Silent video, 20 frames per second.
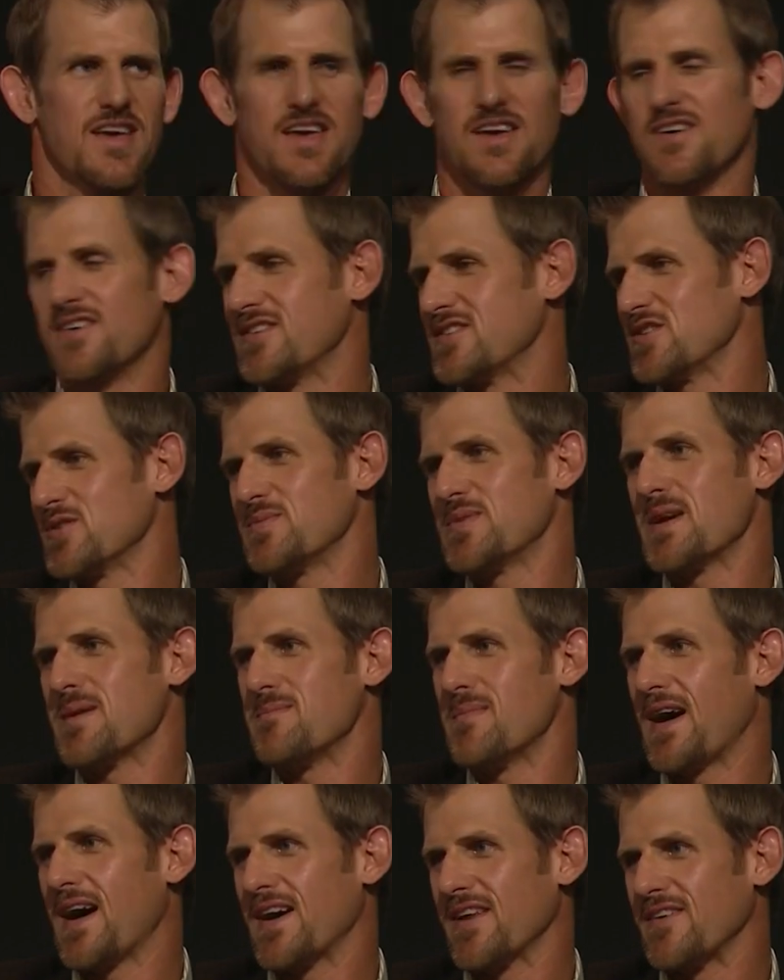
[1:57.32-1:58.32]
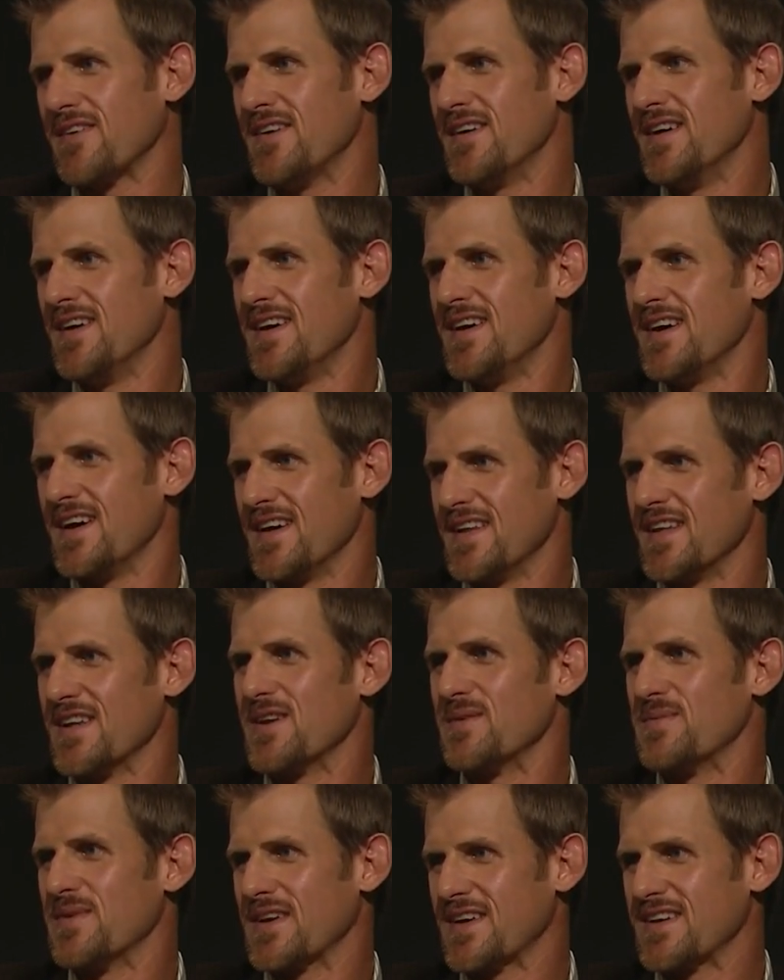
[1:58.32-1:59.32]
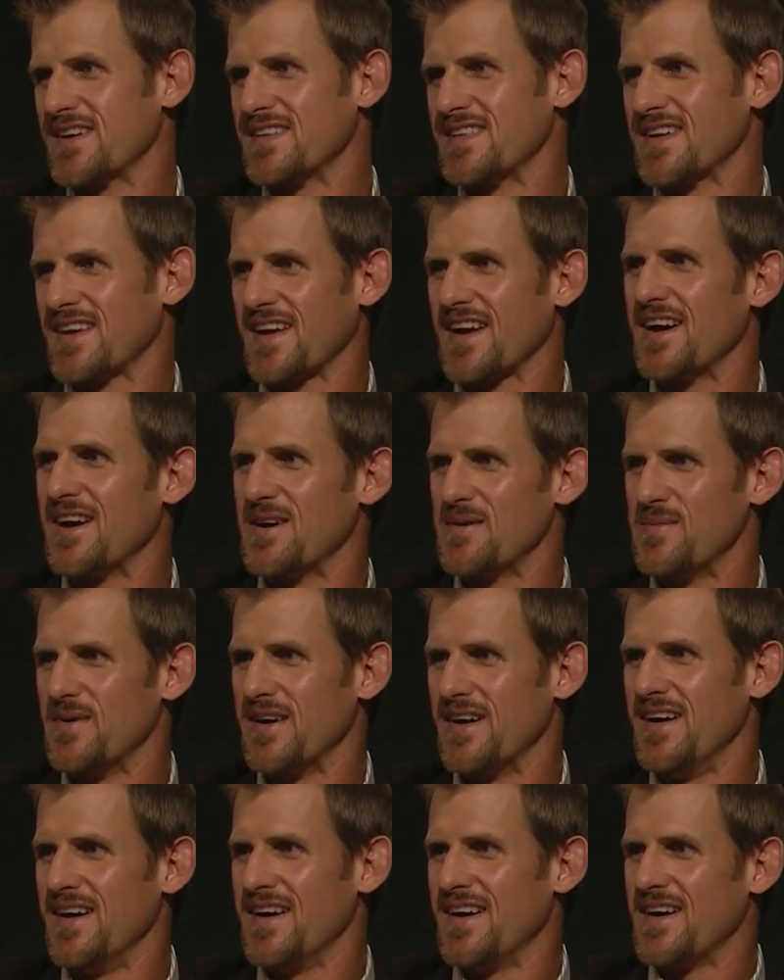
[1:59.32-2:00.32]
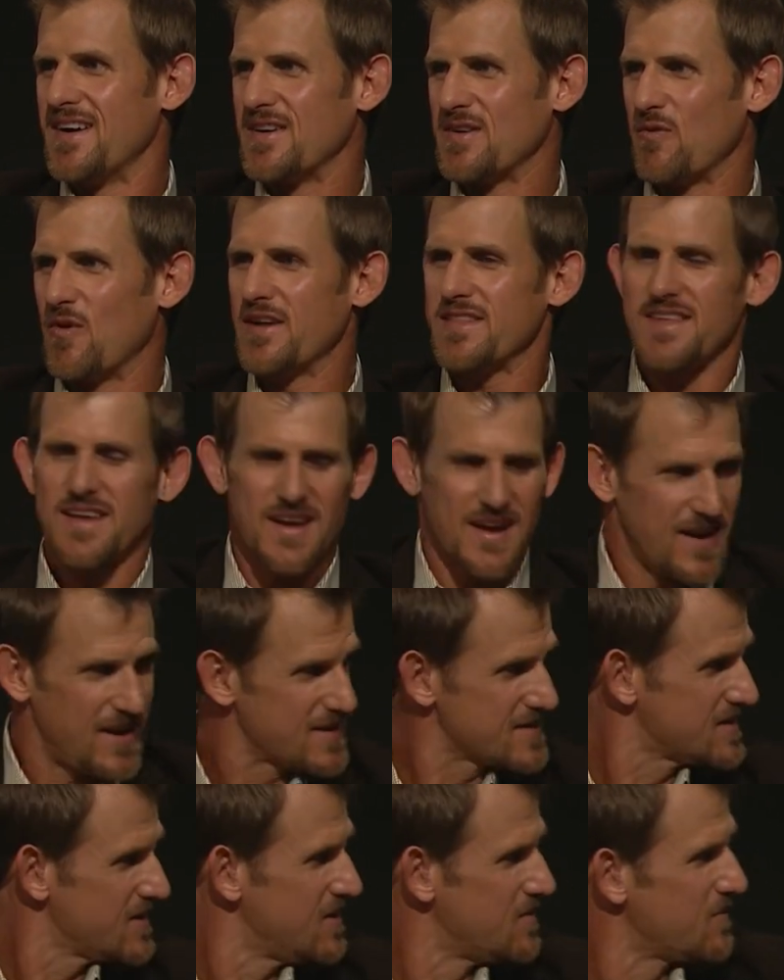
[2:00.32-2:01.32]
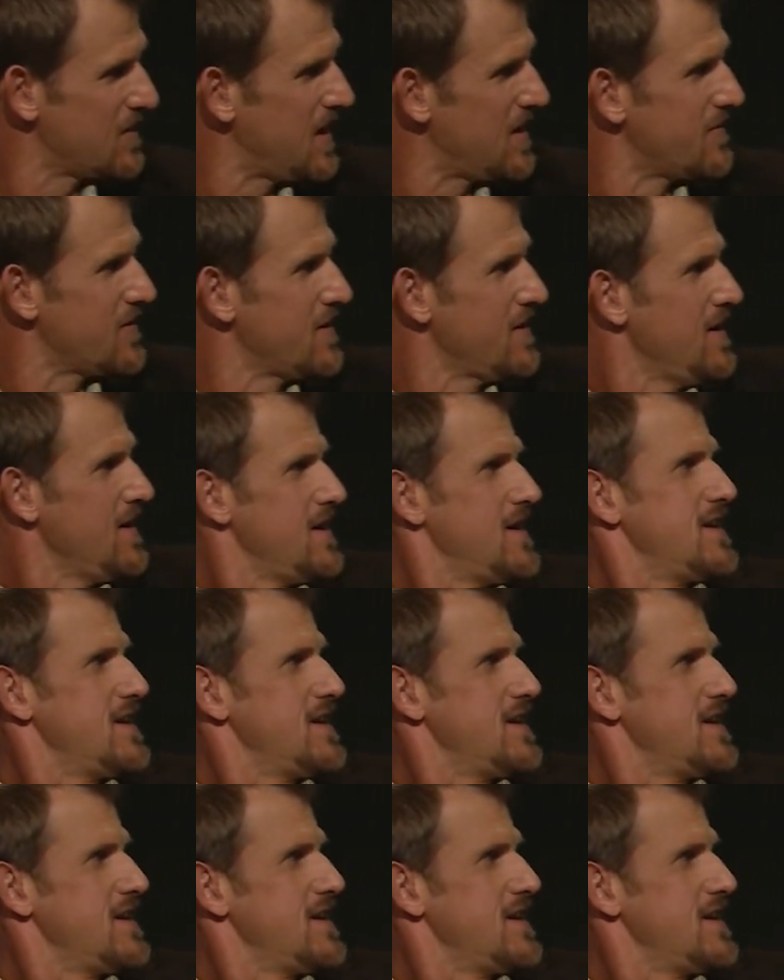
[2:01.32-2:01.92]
heal, and you'll be a model, and it'll be good to go. But one thing also I'm loving